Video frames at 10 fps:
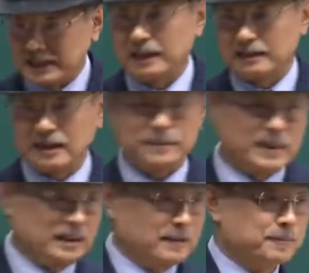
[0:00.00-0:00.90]
years of
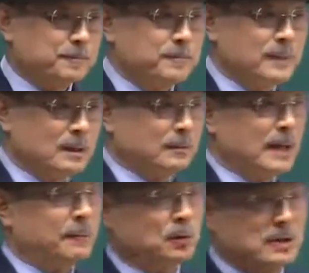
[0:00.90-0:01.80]
age.
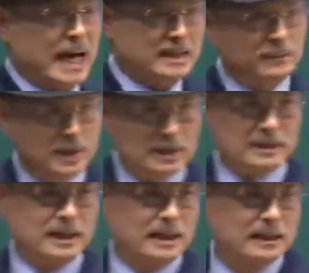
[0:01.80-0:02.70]
We have to live
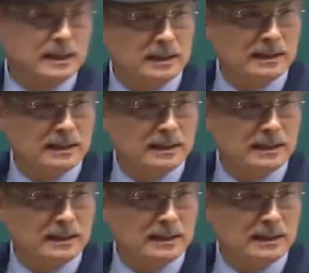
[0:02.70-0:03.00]
40 more